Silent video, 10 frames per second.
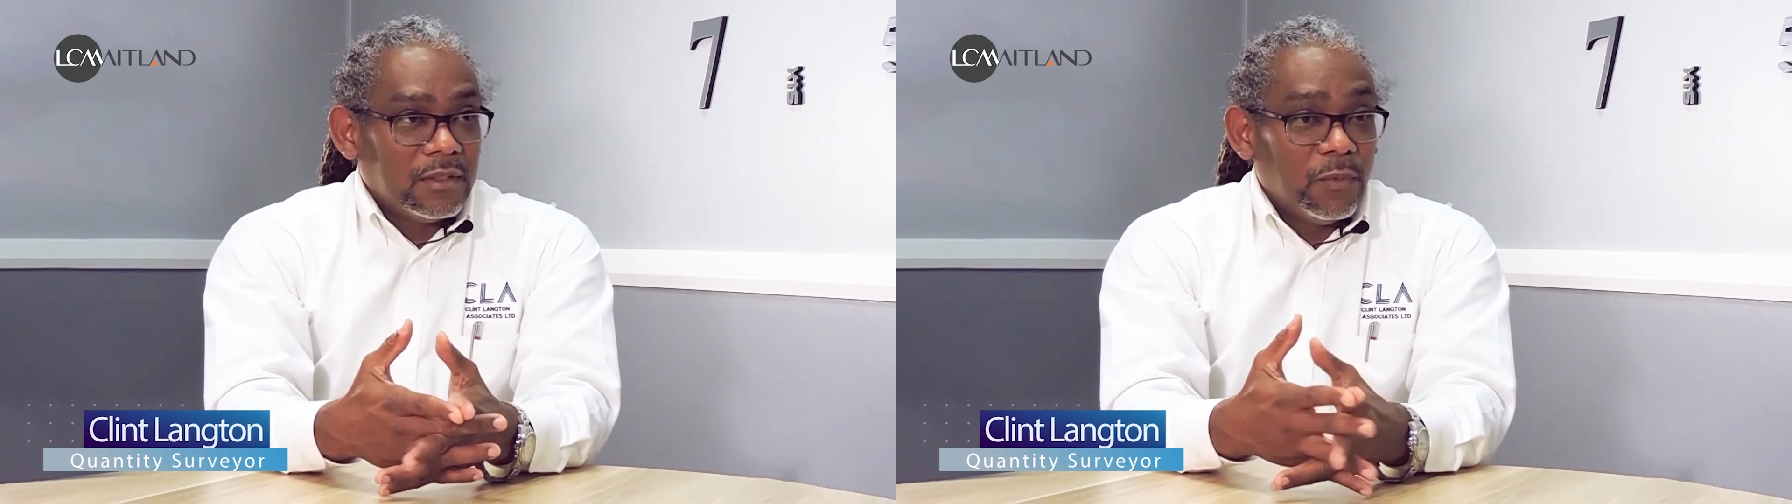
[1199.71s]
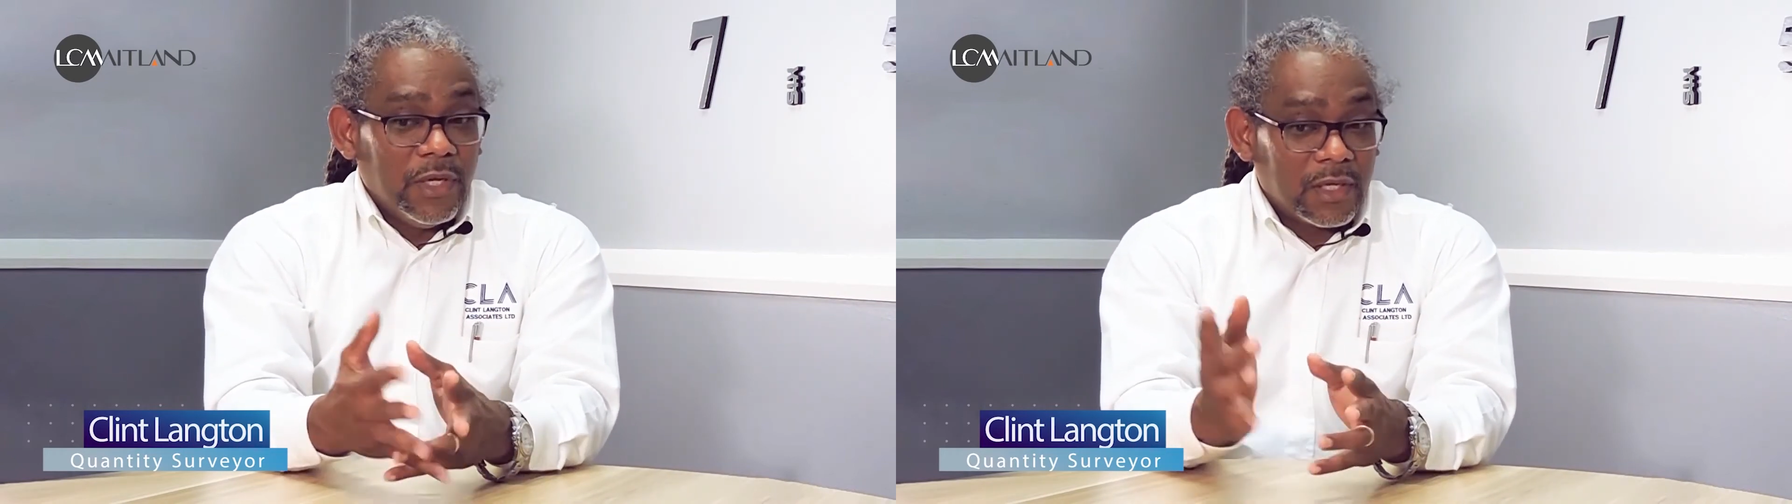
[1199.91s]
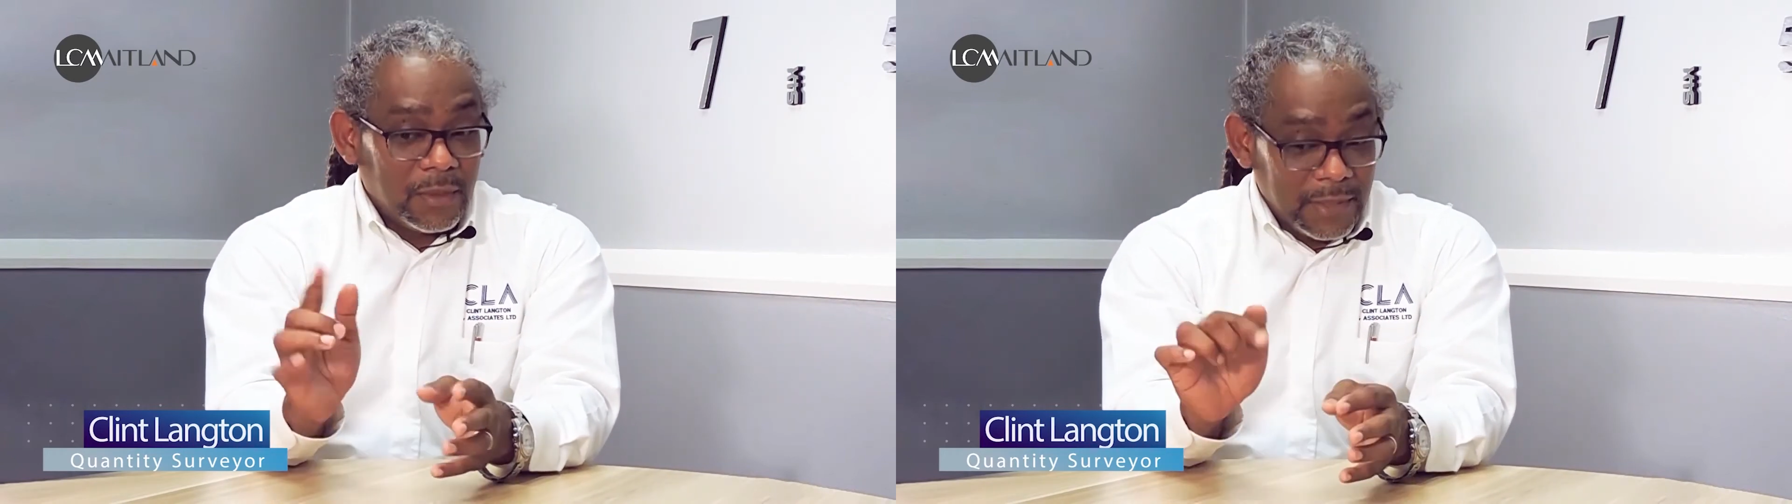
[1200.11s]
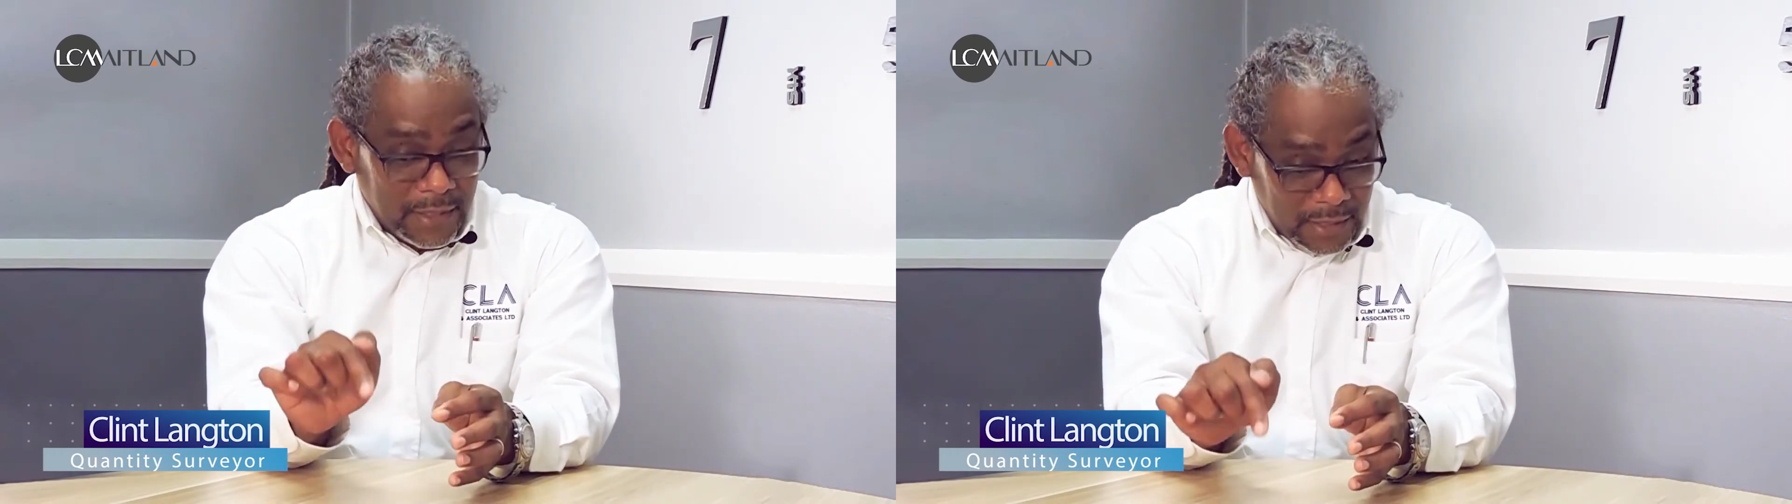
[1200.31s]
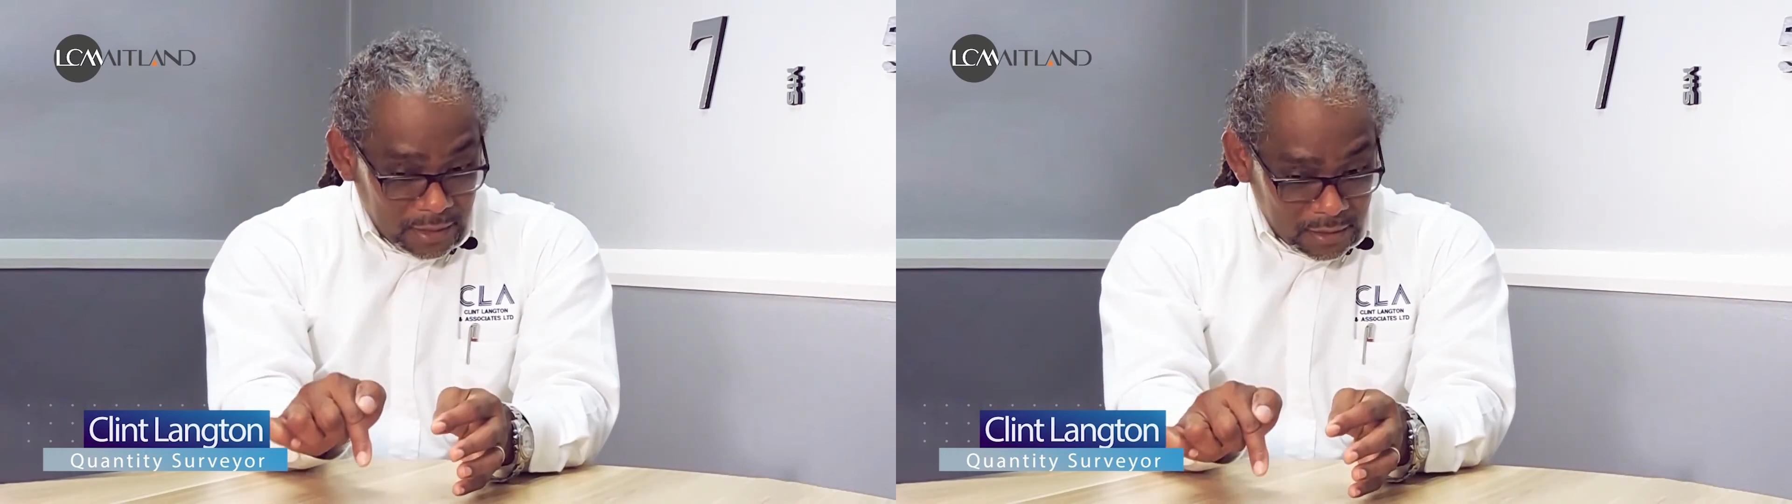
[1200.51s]
When you come
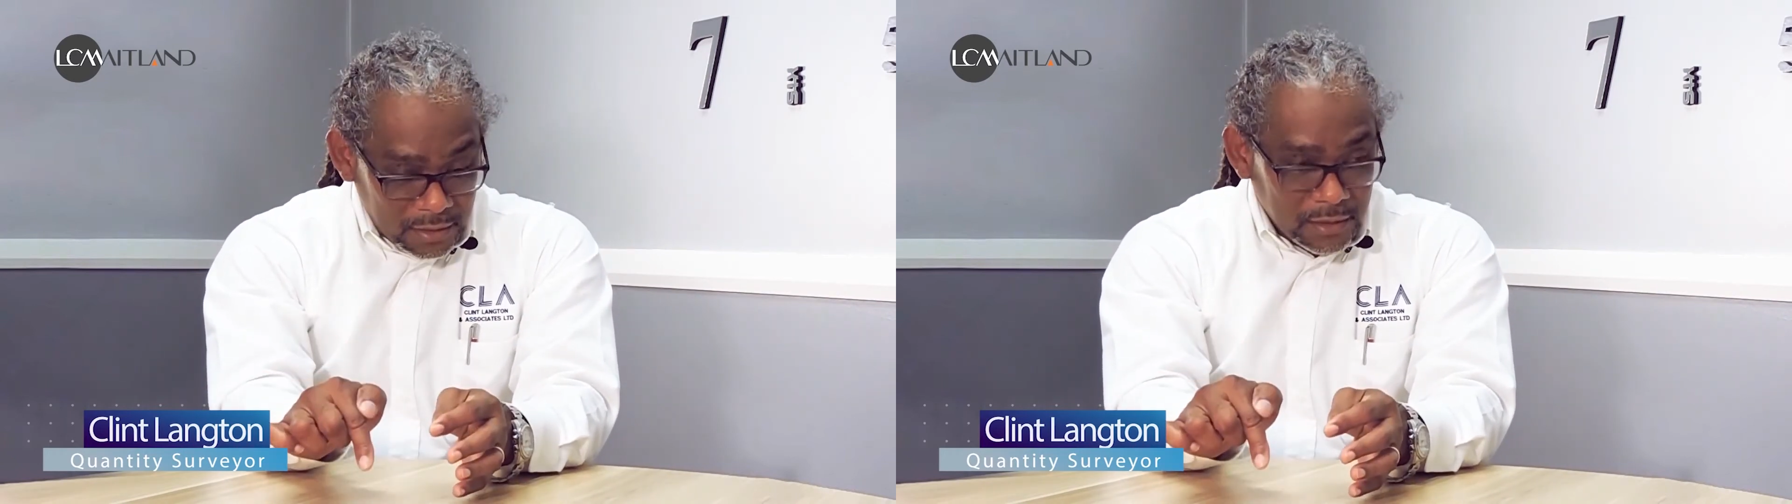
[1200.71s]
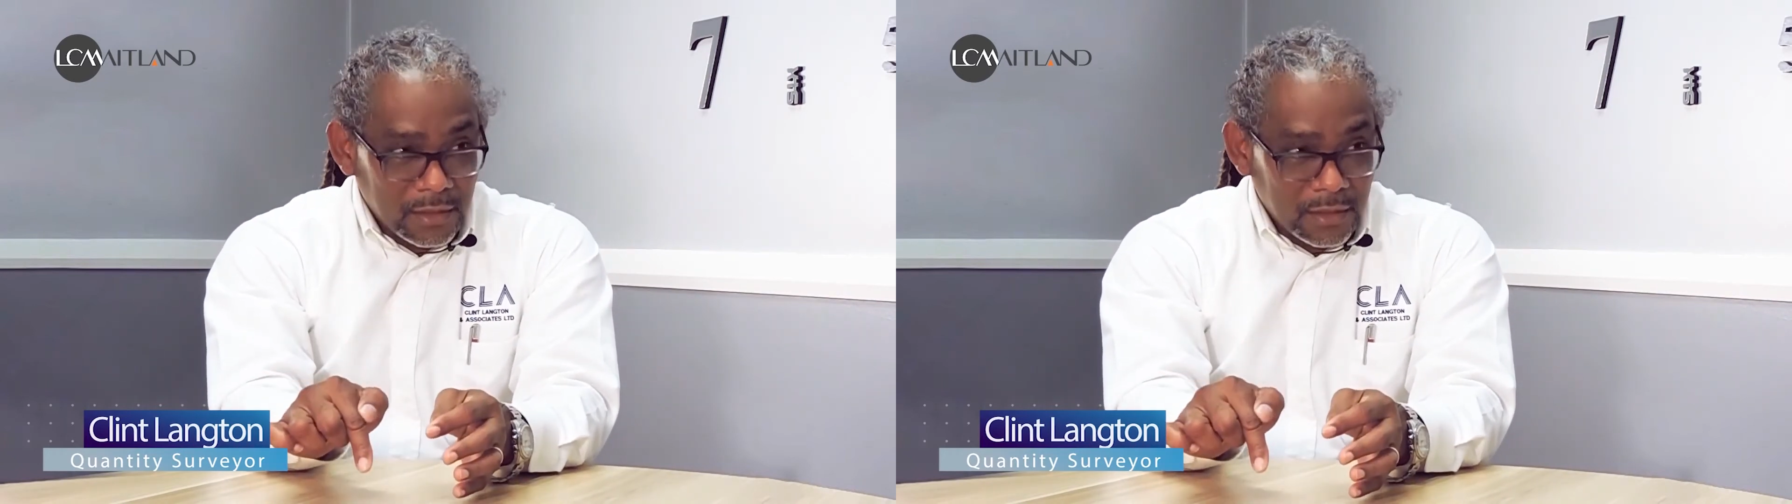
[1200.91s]
here,